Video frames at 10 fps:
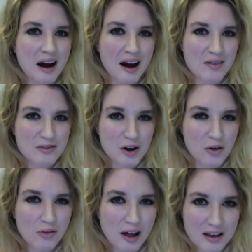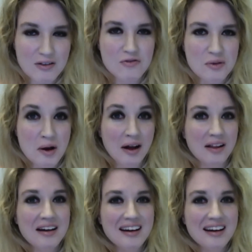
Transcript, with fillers: uh, you know, lucky female